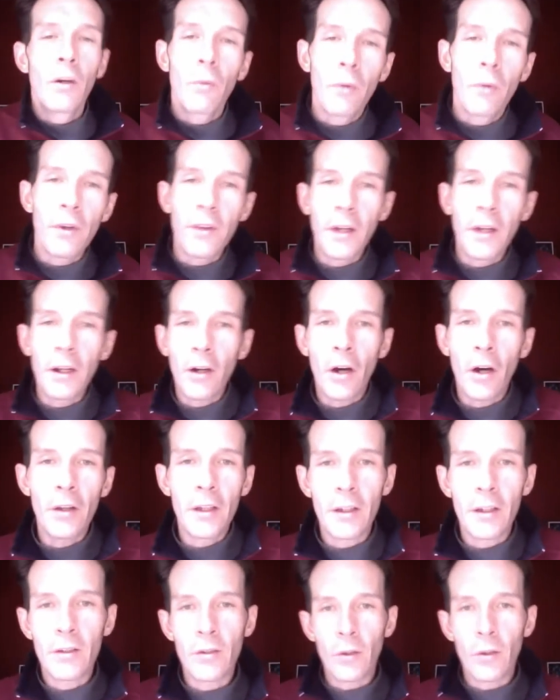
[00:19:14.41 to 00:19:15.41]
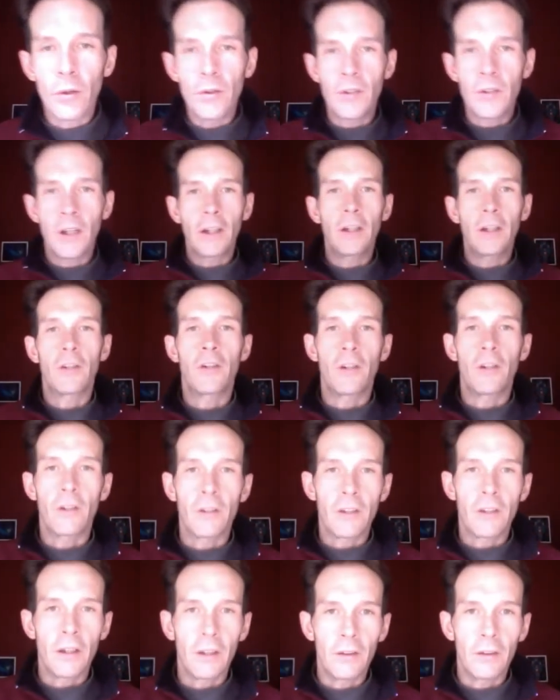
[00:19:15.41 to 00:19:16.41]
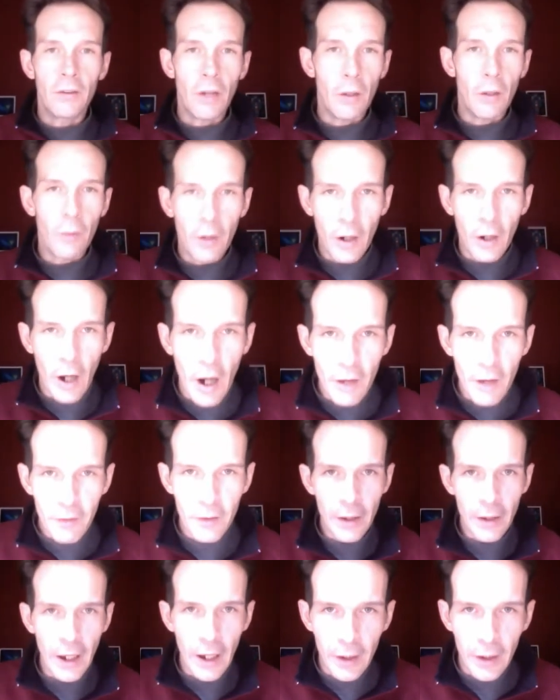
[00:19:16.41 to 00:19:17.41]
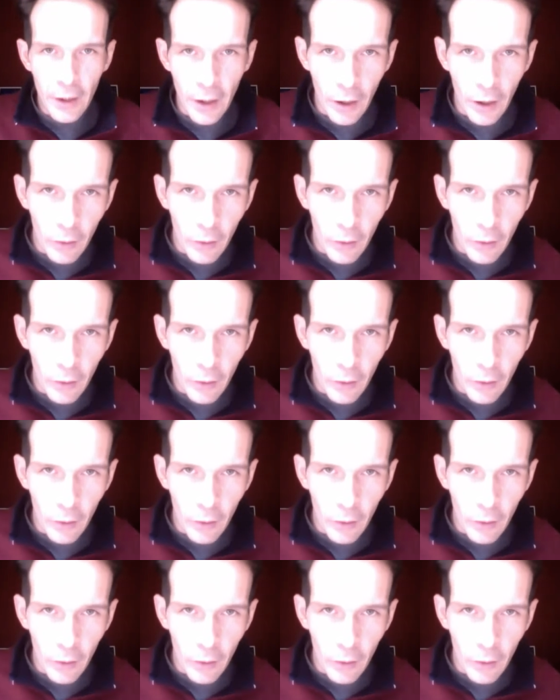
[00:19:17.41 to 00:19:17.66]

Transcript: within all these soul signatures, and so I want to offer that,